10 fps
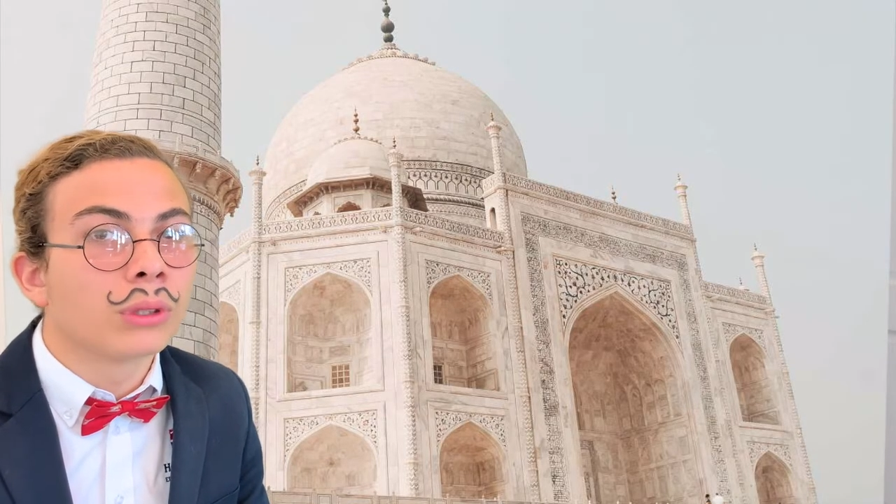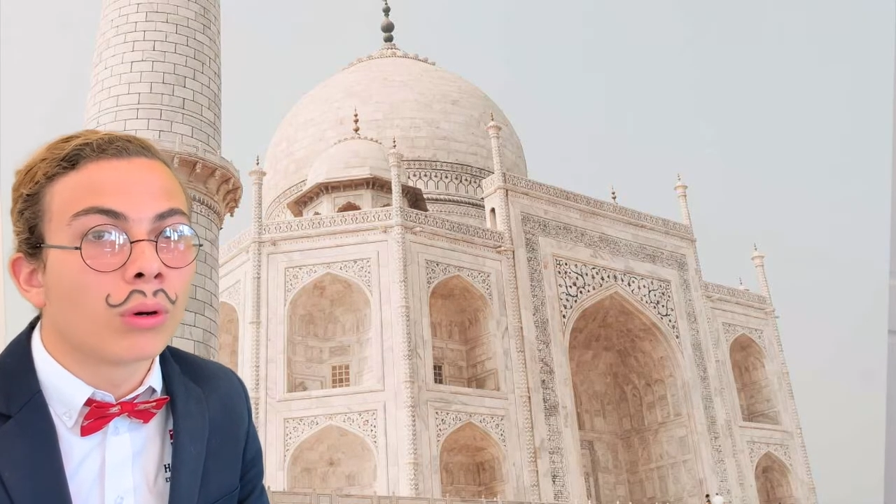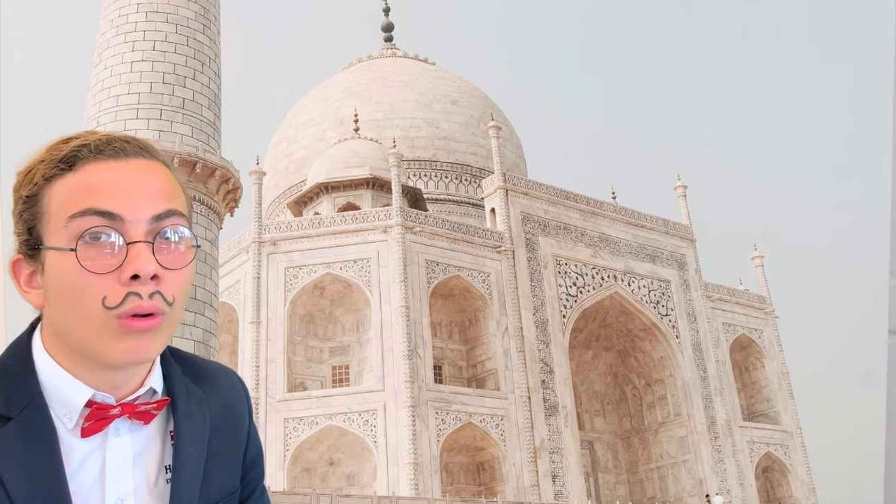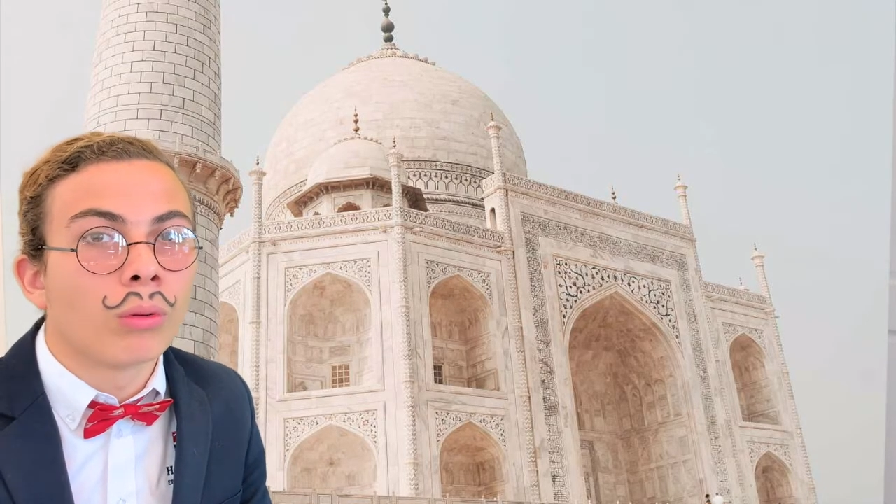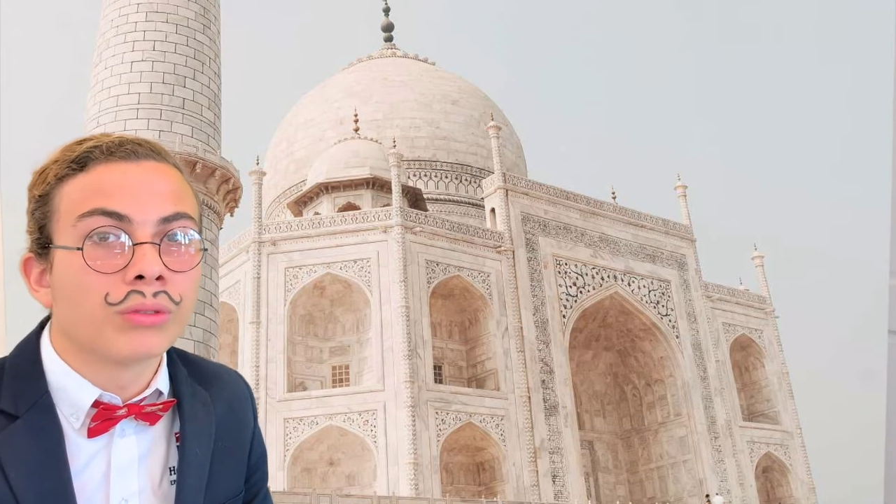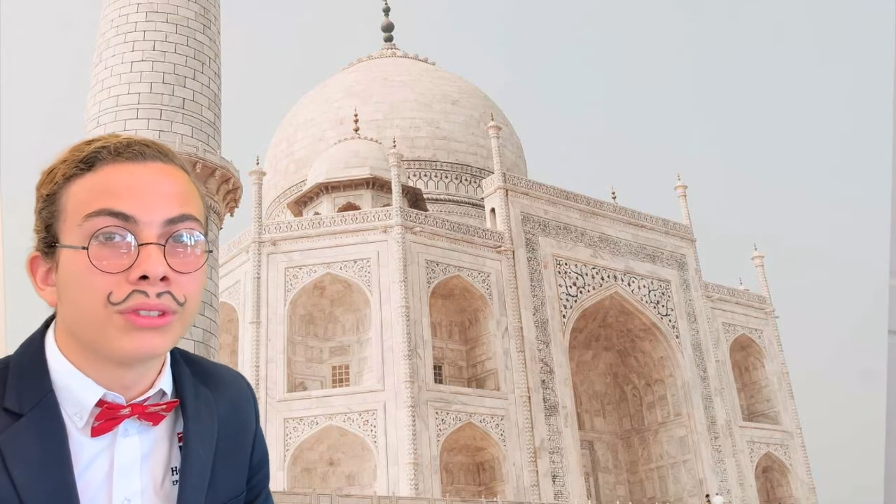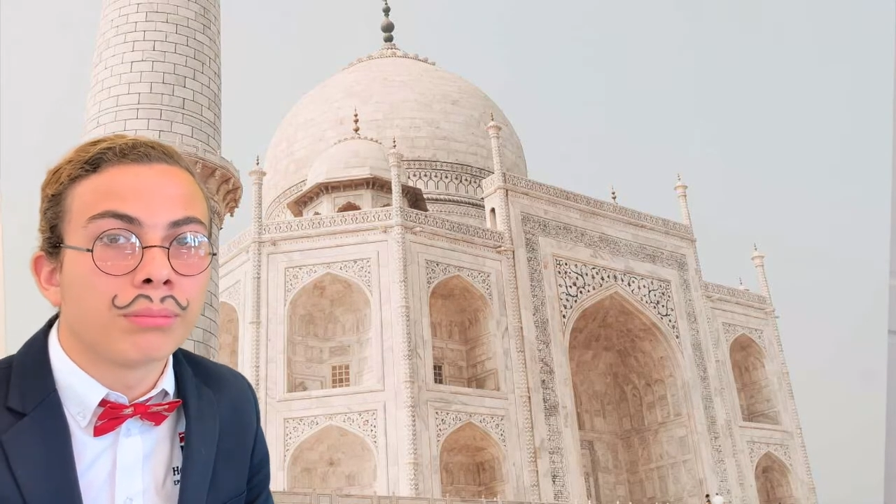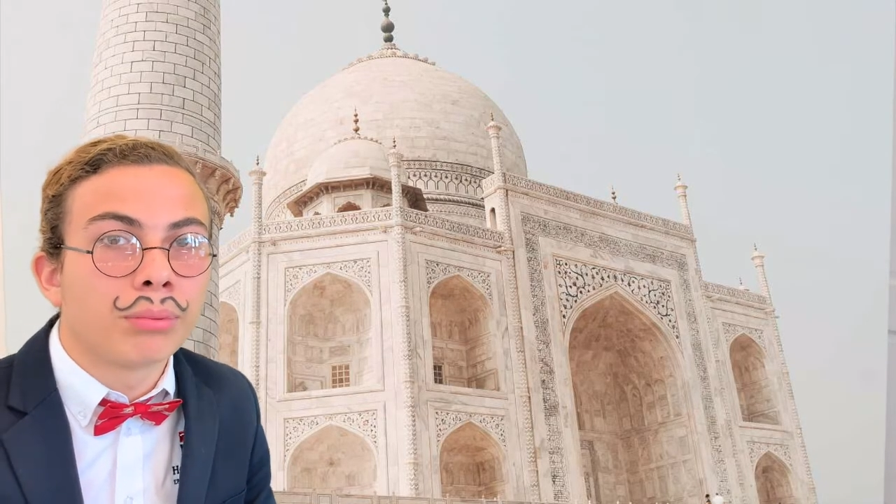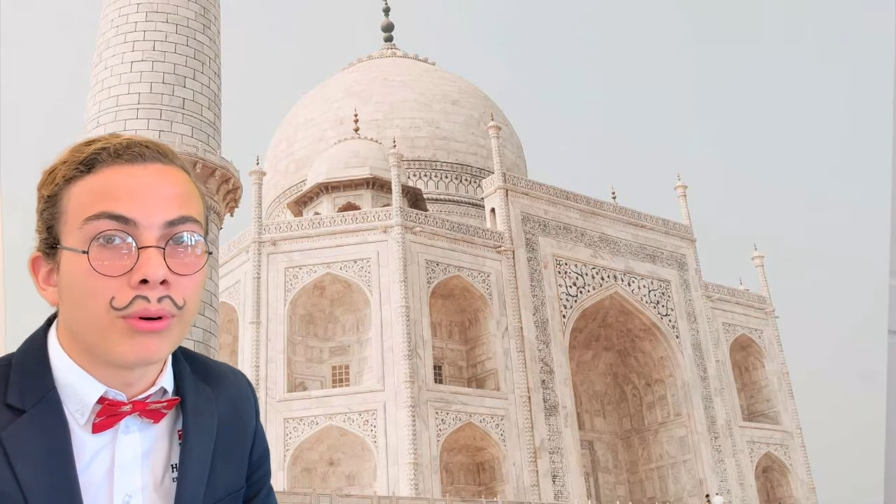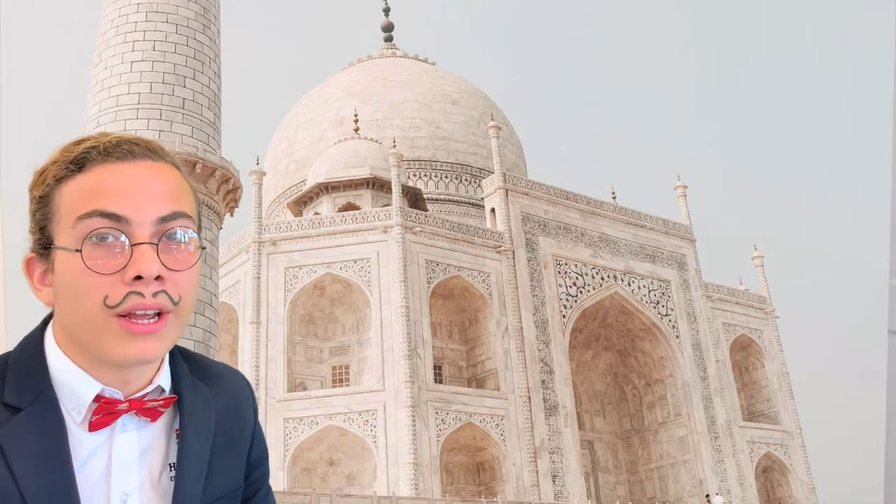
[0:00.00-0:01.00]
call to
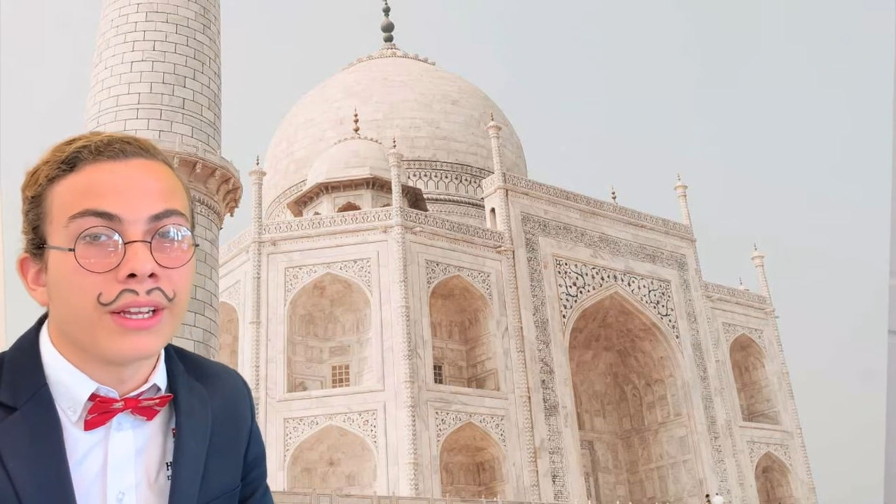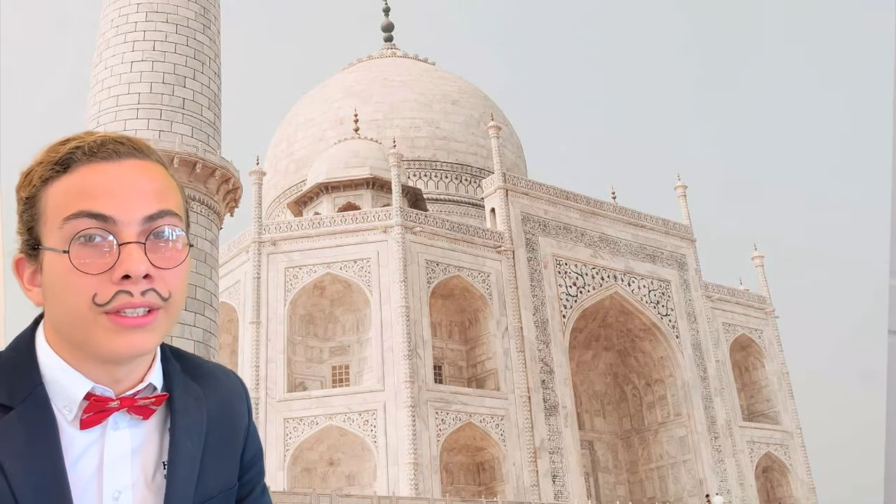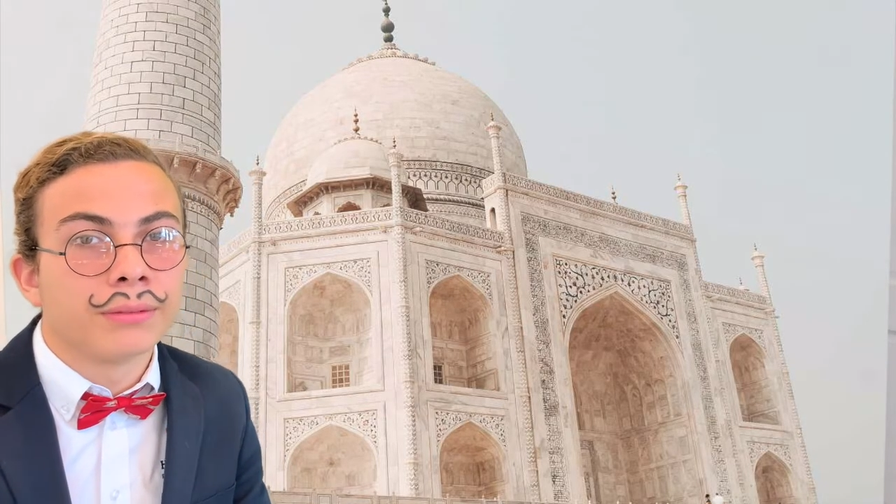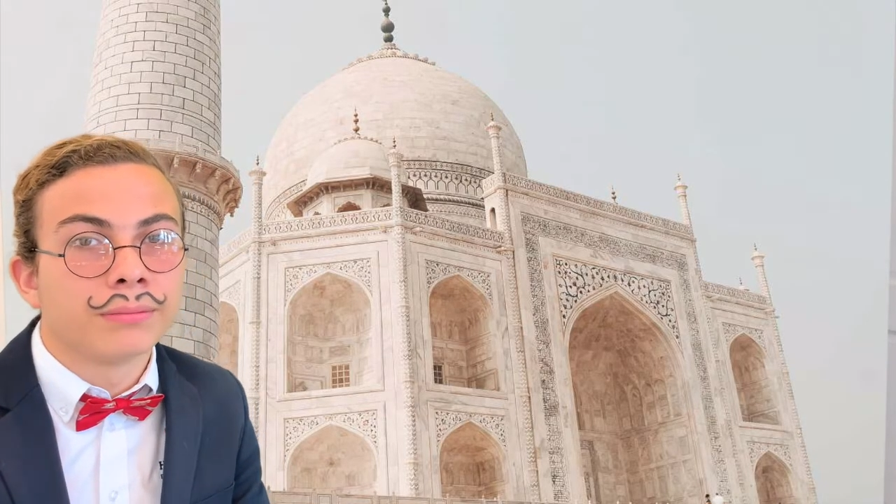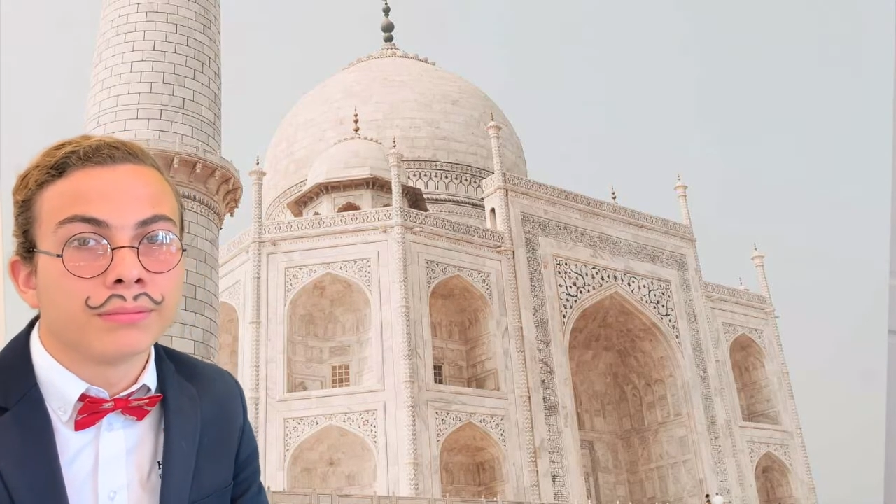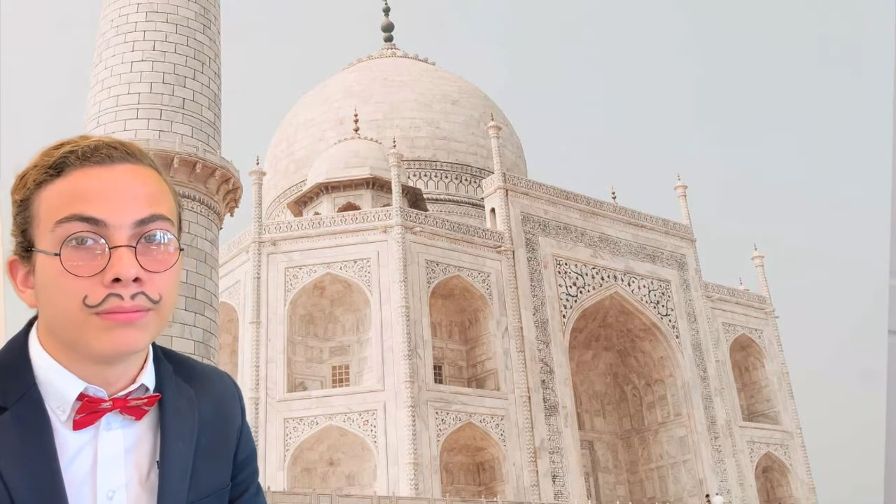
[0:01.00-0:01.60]
prayer.